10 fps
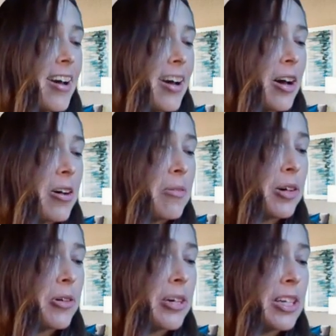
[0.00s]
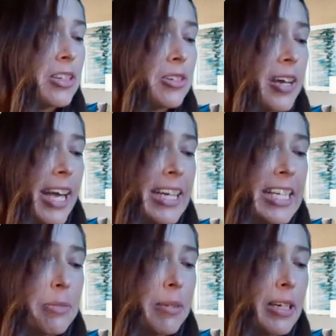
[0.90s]
According to
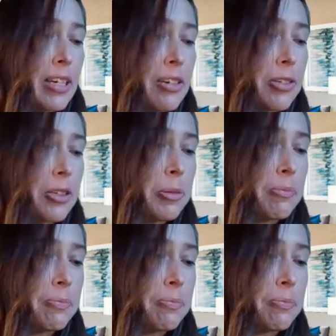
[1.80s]
NDP Group,